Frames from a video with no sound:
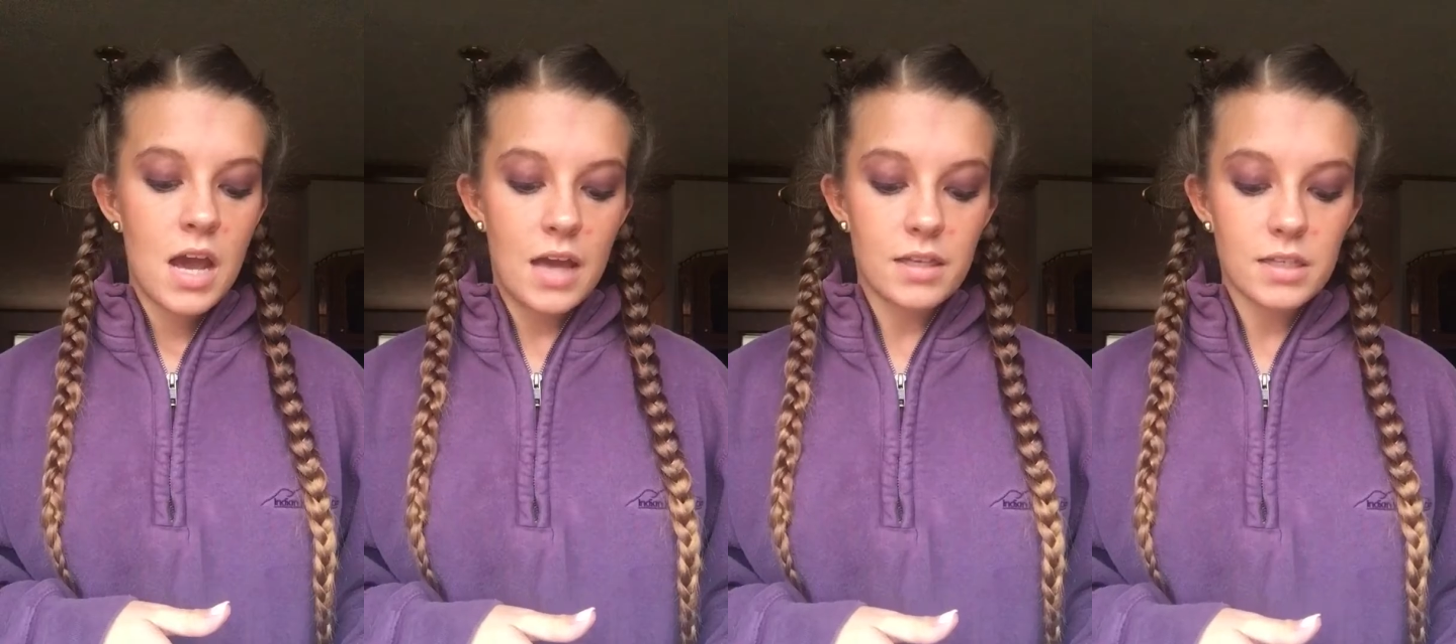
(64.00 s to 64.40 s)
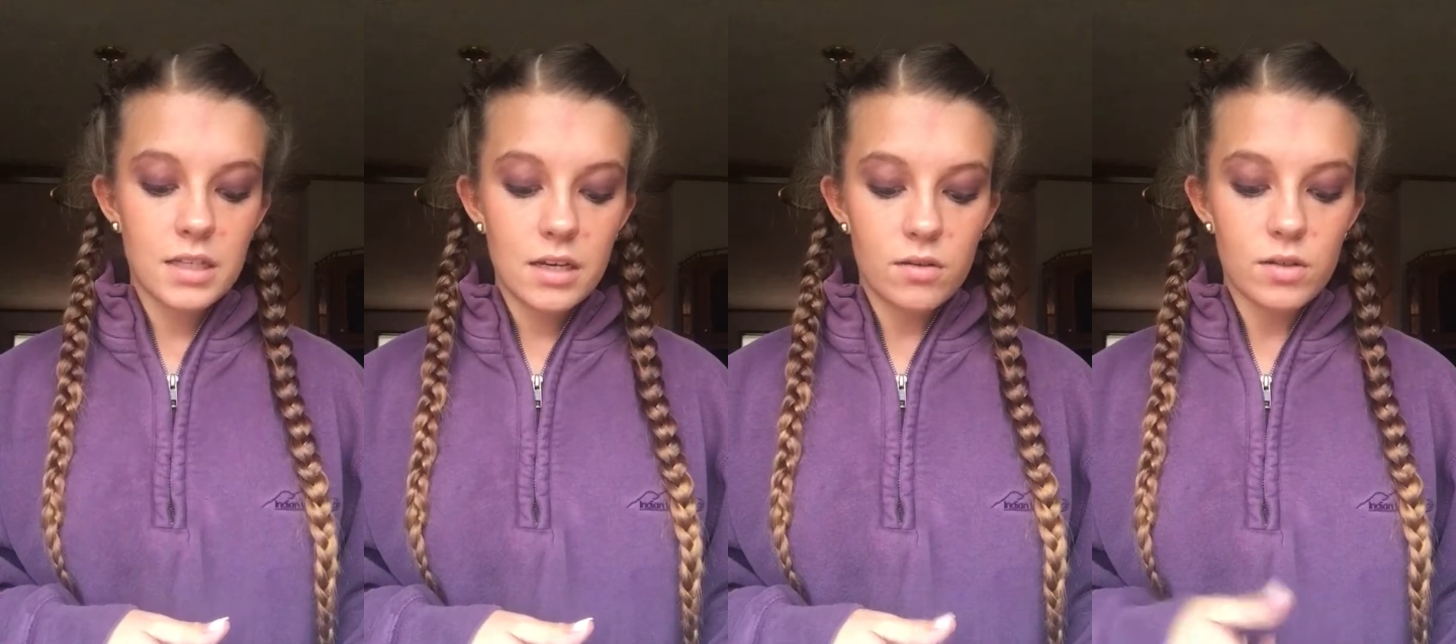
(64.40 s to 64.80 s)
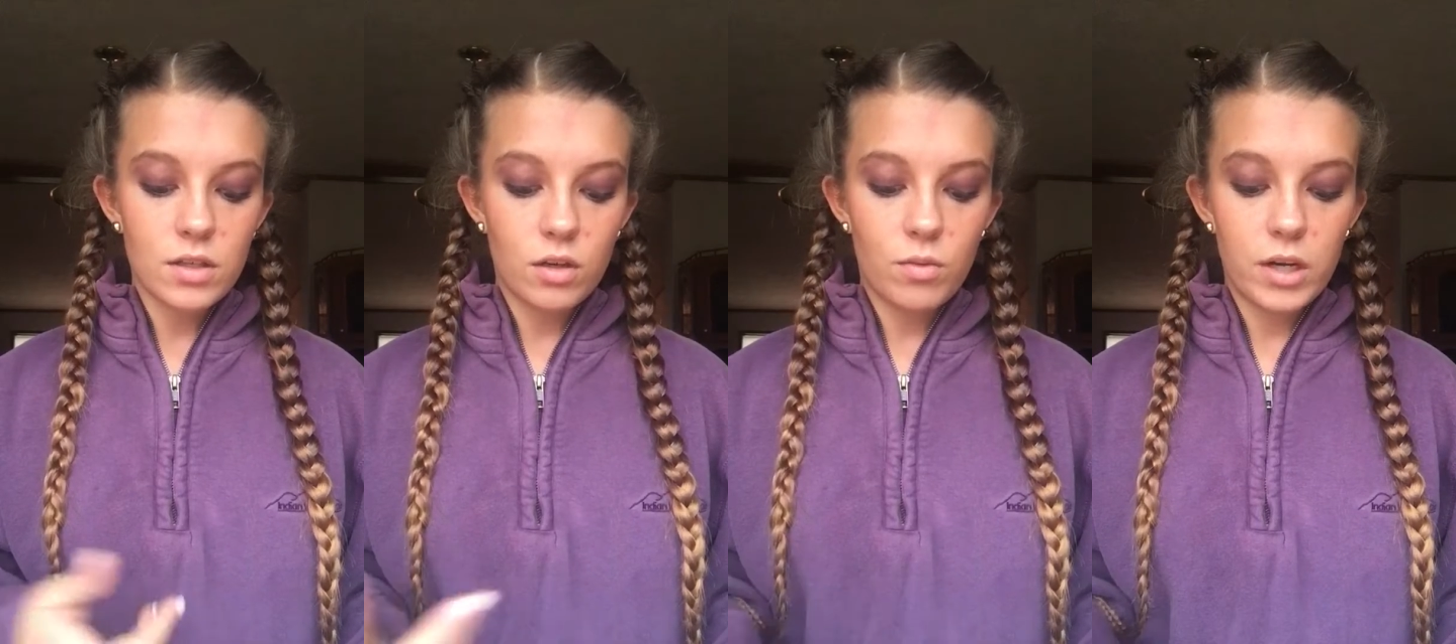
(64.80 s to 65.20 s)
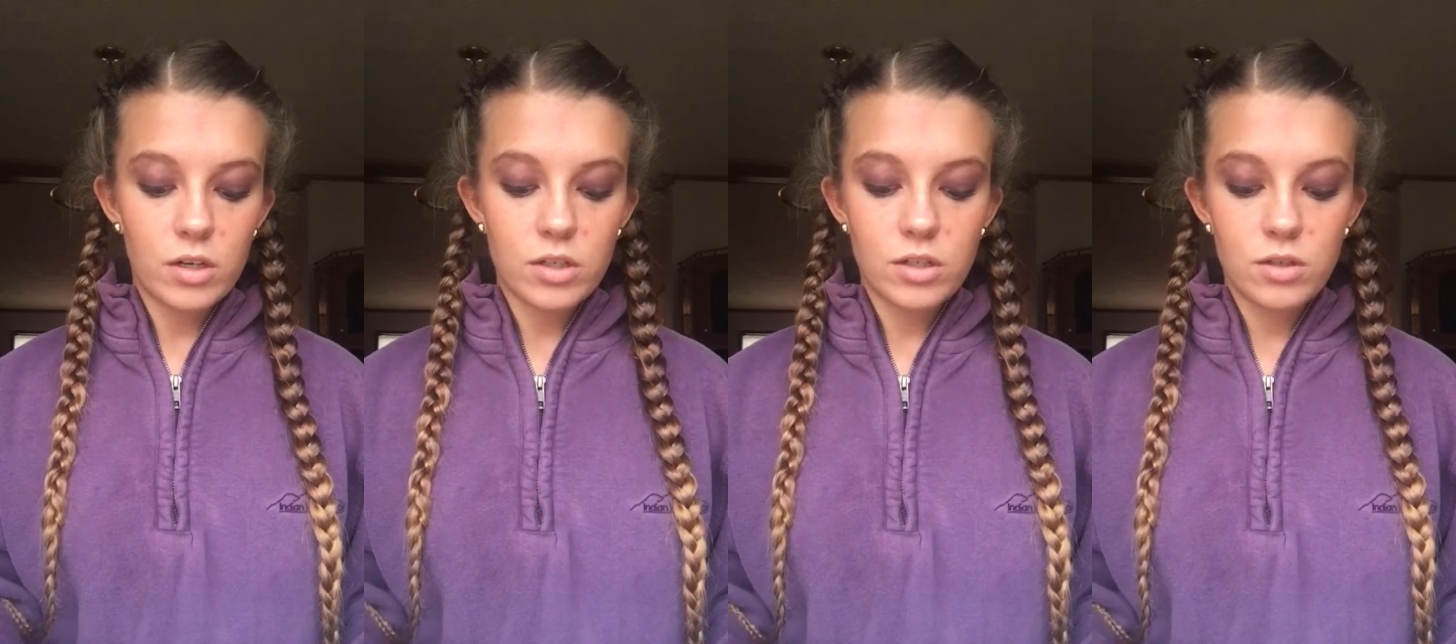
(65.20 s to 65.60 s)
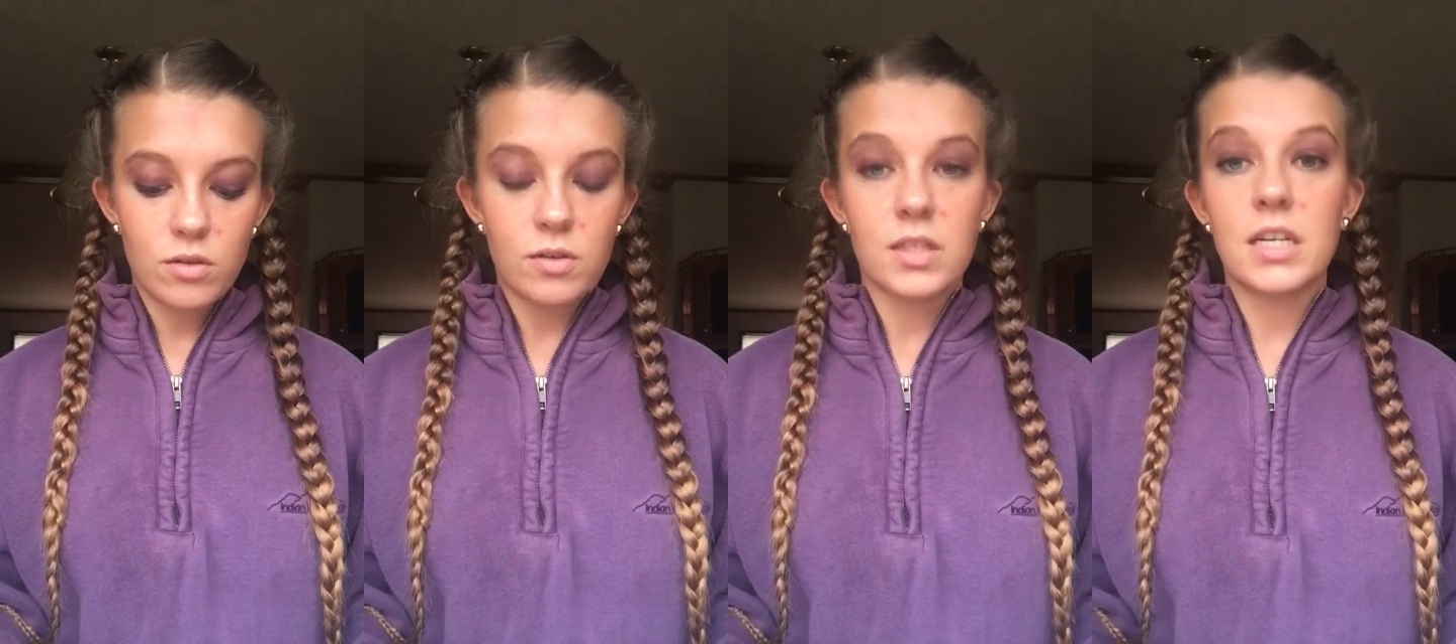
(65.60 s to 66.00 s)
and the skills are what your
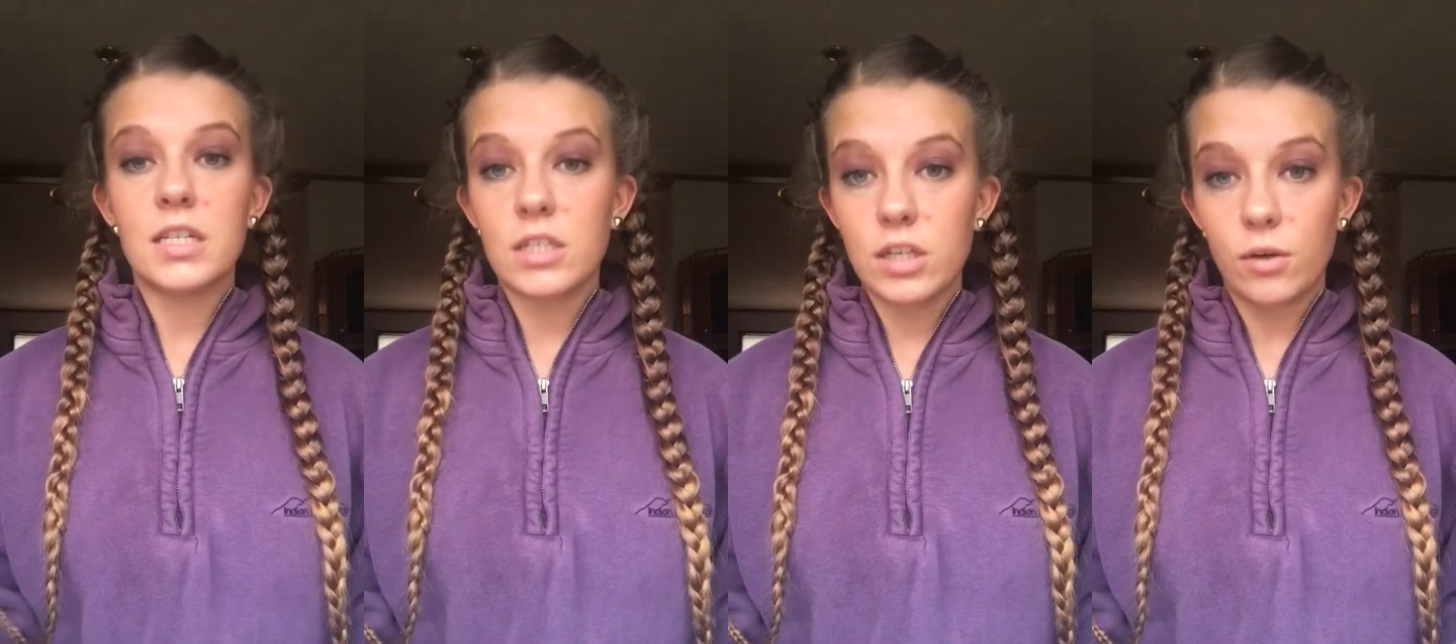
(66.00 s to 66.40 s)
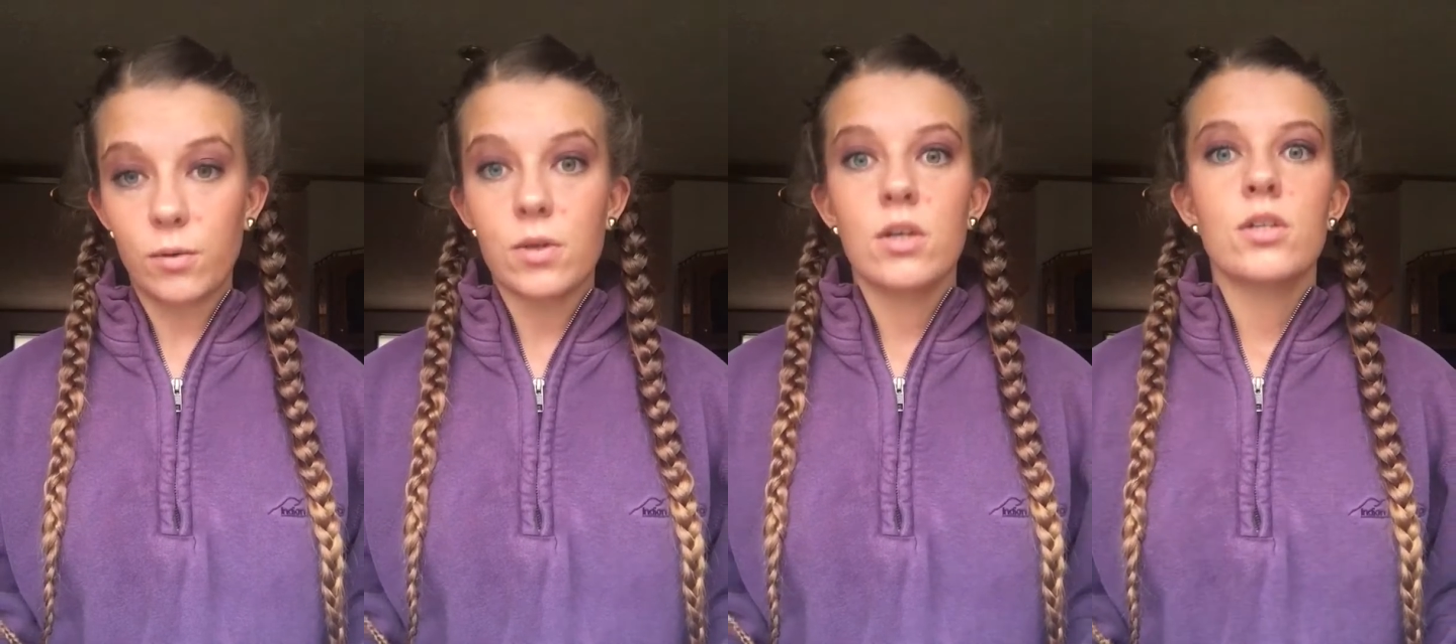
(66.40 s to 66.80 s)
students need to do.